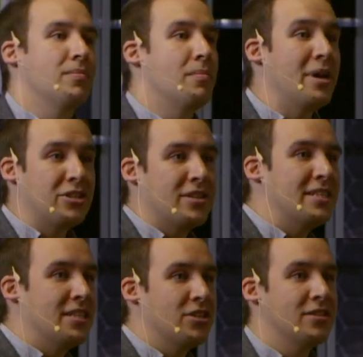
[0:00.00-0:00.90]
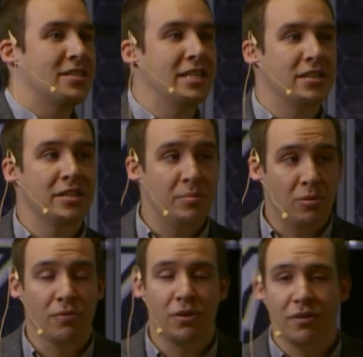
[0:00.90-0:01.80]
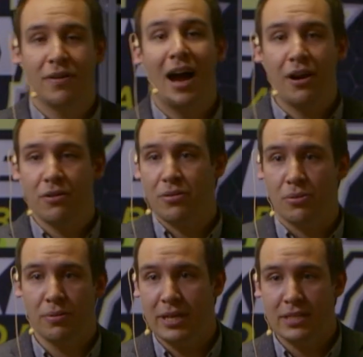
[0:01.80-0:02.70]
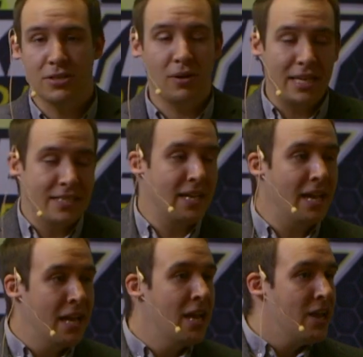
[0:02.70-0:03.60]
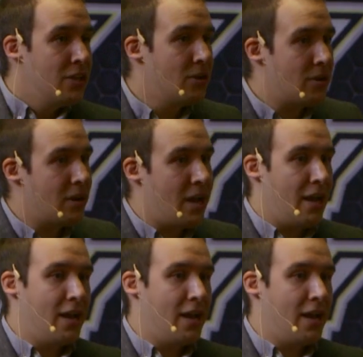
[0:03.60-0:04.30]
major decisions need the approval of higher authorities. So let's say you're